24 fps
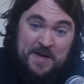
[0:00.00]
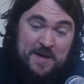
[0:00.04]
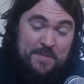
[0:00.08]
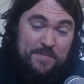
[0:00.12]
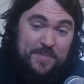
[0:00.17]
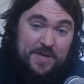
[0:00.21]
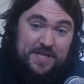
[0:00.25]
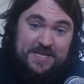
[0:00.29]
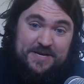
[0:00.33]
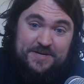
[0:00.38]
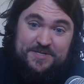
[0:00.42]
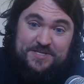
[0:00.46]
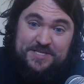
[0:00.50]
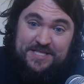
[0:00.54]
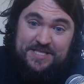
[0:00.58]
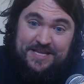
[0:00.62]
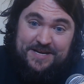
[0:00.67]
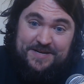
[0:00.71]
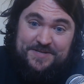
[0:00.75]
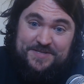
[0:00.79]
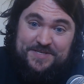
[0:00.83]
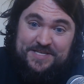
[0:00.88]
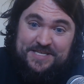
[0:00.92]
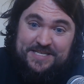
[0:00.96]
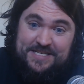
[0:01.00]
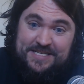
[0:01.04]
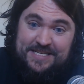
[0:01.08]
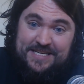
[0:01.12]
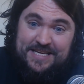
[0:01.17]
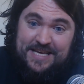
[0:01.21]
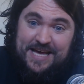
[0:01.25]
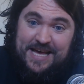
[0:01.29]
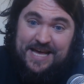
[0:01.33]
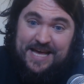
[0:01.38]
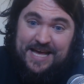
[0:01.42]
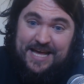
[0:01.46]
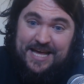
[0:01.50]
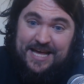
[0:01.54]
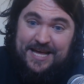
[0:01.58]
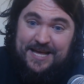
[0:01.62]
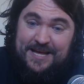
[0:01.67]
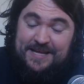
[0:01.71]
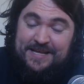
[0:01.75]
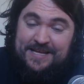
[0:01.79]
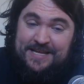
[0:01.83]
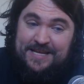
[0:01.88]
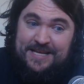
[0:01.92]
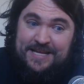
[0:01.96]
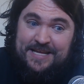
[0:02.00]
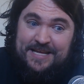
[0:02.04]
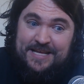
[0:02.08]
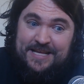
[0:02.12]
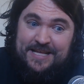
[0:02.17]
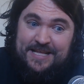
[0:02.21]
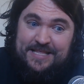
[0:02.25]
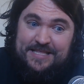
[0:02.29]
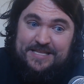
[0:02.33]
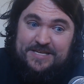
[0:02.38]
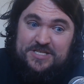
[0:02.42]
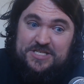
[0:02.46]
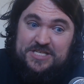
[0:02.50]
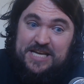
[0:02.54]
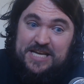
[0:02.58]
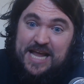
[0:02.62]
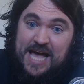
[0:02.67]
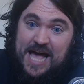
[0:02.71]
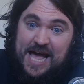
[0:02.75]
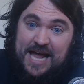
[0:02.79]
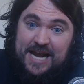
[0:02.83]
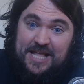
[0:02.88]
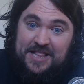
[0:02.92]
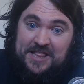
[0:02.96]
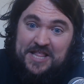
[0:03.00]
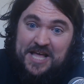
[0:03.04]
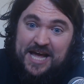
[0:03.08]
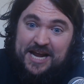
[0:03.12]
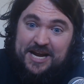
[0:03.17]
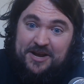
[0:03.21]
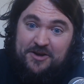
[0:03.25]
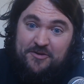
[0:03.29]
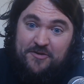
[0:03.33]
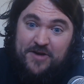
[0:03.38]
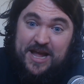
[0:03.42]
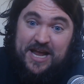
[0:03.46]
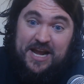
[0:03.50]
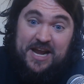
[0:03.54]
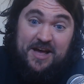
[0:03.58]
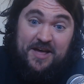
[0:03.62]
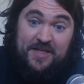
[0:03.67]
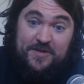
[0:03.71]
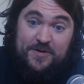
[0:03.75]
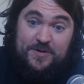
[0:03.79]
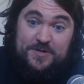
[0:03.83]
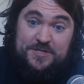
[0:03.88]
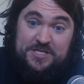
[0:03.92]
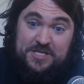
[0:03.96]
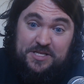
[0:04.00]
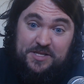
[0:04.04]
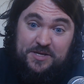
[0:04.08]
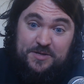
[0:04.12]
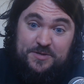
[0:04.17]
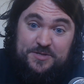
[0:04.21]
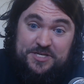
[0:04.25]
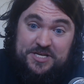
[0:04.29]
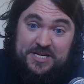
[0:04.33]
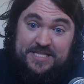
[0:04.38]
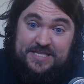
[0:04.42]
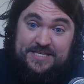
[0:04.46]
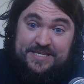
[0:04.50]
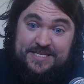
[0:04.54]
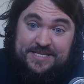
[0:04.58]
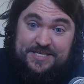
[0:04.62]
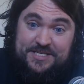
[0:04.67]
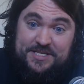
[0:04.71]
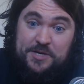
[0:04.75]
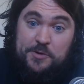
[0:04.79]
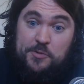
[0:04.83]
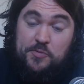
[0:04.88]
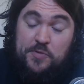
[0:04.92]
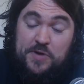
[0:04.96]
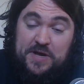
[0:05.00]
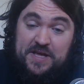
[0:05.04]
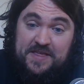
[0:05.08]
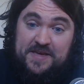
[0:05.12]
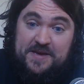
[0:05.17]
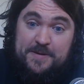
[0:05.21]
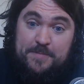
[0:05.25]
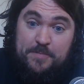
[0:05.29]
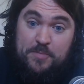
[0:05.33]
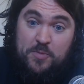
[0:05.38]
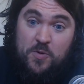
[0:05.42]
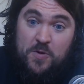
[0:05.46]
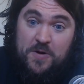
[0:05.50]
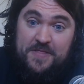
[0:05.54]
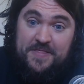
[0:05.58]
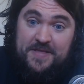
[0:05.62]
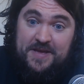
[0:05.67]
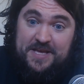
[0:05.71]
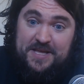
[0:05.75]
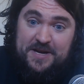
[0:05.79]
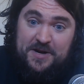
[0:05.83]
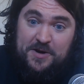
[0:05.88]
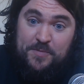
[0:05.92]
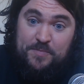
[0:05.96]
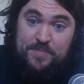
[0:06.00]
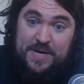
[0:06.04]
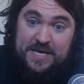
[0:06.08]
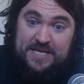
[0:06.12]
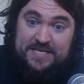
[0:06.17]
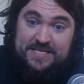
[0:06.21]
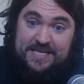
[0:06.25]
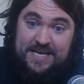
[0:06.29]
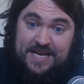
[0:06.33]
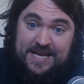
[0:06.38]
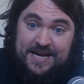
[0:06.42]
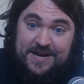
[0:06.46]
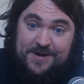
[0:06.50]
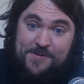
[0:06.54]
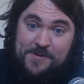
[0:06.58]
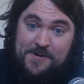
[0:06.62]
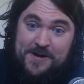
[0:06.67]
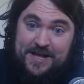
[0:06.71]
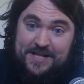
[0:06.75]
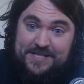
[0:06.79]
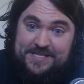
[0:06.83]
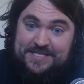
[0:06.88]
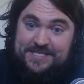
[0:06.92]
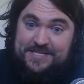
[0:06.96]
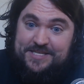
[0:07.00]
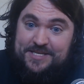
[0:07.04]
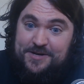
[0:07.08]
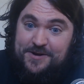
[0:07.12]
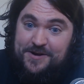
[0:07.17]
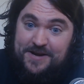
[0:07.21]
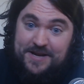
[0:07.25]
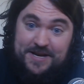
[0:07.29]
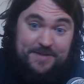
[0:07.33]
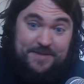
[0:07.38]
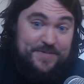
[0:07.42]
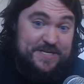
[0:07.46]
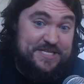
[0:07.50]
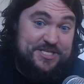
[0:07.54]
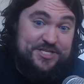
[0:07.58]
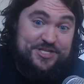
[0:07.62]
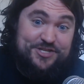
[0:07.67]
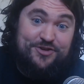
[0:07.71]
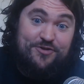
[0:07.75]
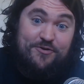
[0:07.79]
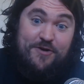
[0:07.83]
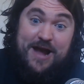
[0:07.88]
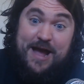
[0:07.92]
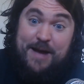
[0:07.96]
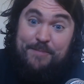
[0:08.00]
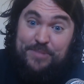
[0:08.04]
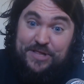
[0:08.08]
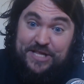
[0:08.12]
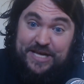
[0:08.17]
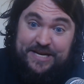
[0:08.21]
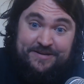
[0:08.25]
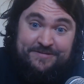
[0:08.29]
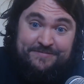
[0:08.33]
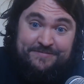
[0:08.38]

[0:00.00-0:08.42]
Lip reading: But there's not a lot of great other solutions. So really important that you don't miss it, or else you're going to be scrambling.